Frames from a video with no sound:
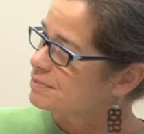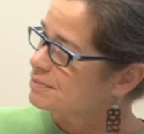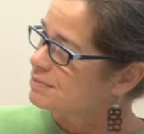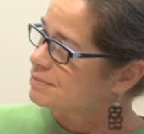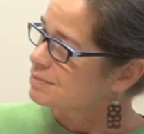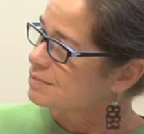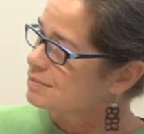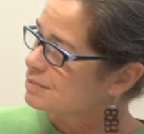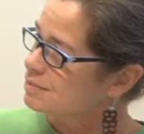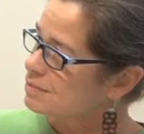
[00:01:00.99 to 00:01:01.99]

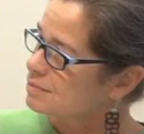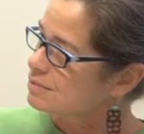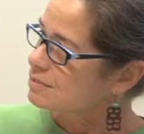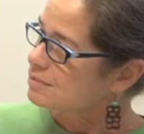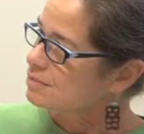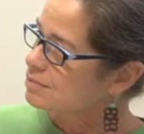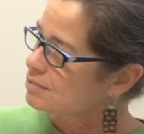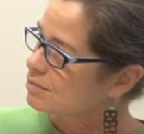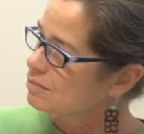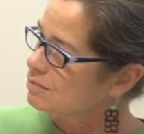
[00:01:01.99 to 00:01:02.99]

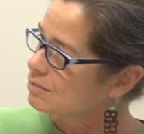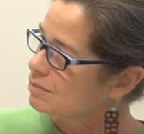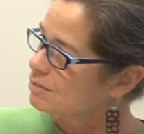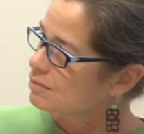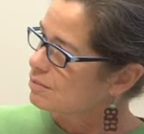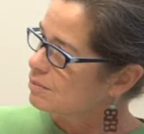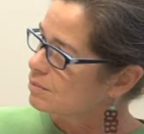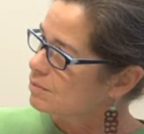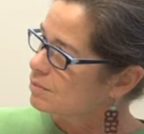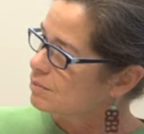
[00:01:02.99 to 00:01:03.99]

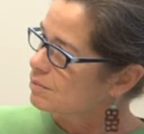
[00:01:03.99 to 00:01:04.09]
(silent)